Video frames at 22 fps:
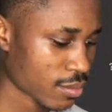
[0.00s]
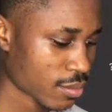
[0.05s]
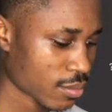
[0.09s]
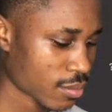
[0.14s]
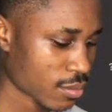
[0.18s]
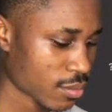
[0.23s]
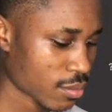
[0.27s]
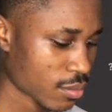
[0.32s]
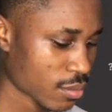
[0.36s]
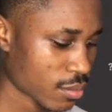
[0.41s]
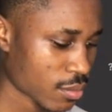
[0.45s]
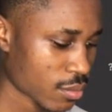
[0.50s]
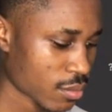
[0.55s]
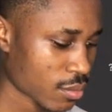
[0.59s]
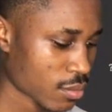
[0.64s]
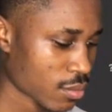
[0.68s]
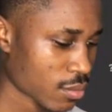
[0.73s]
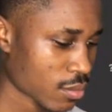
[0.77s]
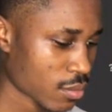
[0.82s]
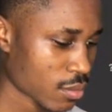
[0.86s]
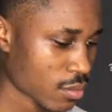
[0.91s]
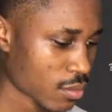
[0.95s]

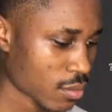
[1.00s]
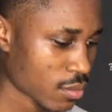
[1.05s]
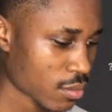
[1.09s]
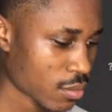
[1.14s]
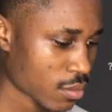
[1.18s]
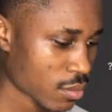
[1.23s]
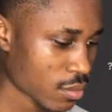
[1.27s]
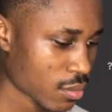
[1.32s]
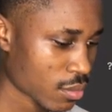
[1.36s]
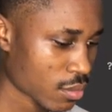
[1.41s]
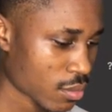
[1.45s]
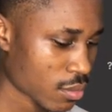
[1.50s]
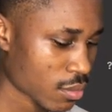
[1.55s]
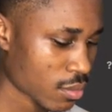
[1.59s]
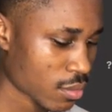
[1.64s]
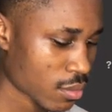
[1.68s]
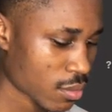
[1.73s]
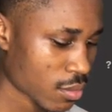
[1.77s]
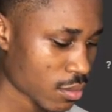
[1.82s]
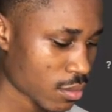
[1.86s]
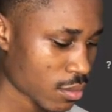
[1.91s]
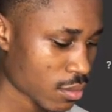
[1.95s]

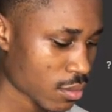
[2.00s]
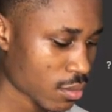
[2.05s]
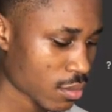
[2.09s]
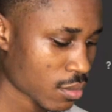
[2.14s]
Nothing is said.